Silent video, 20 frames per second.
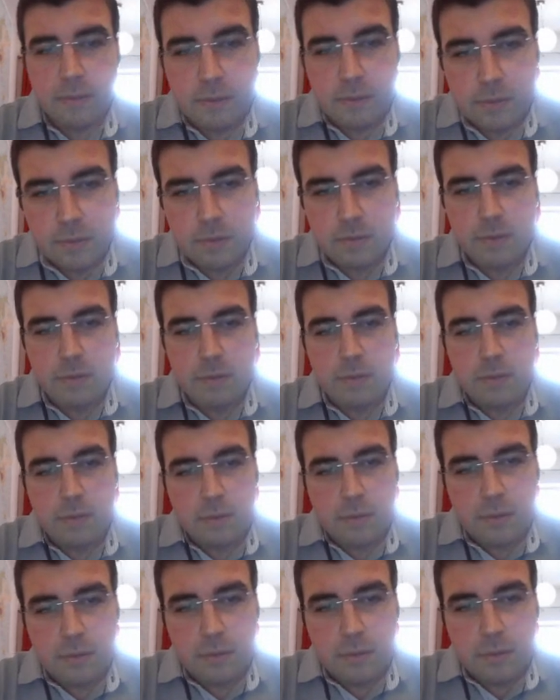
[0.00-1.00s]

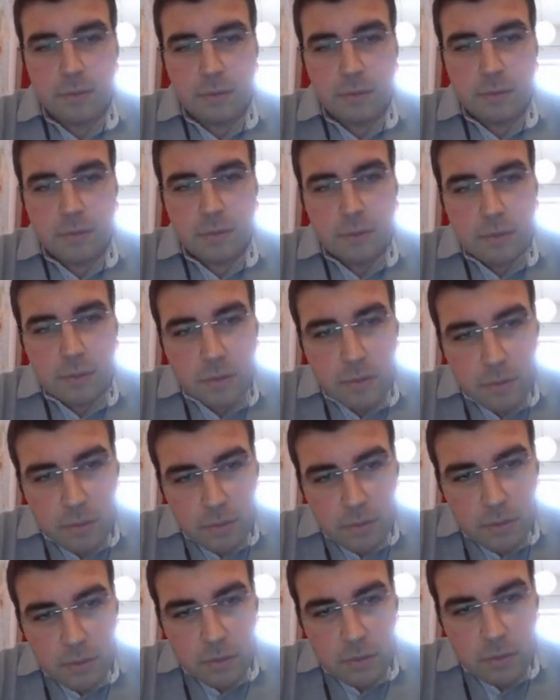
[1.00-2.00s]

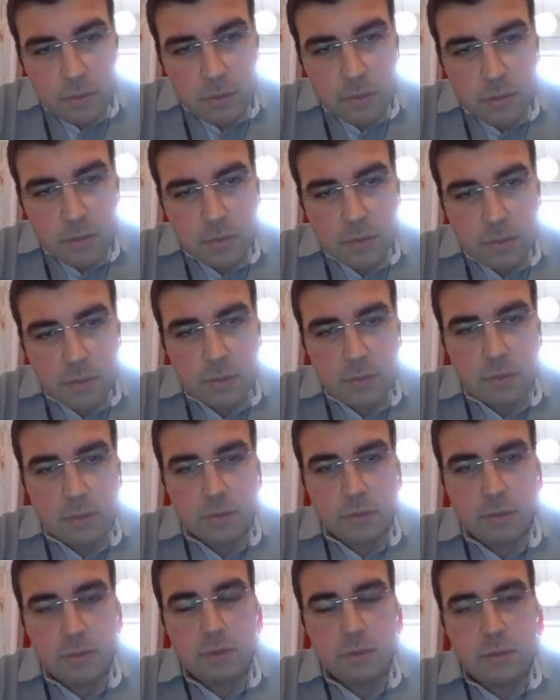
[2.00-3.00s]

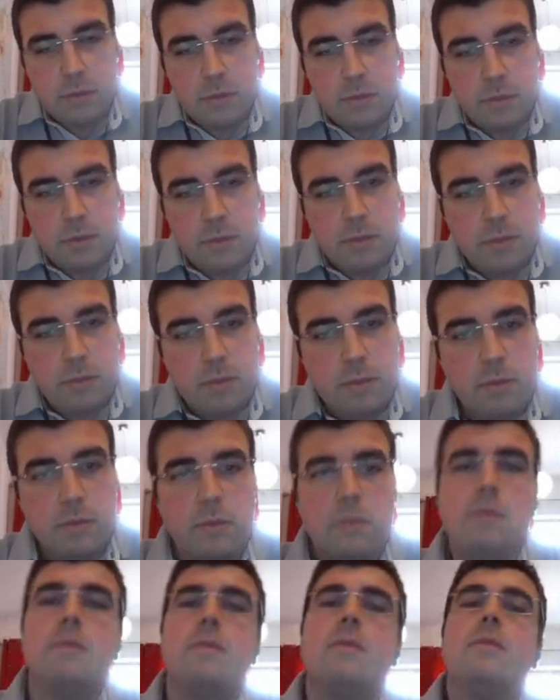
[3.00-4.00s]

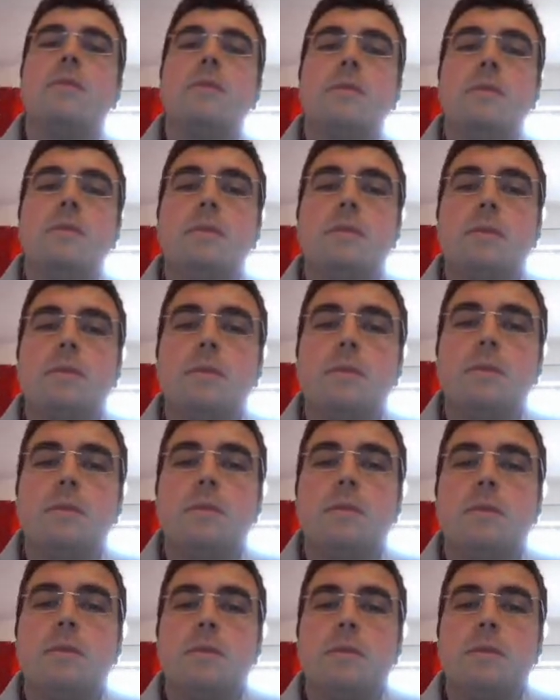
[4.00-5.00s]

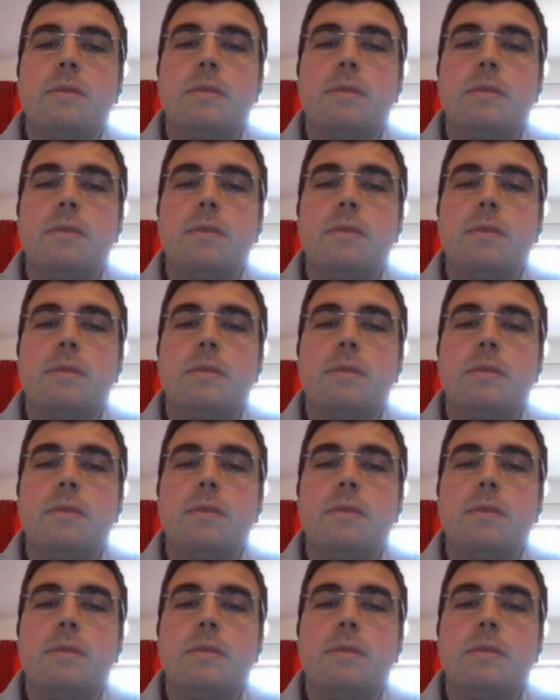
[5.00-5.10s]
(not speaking)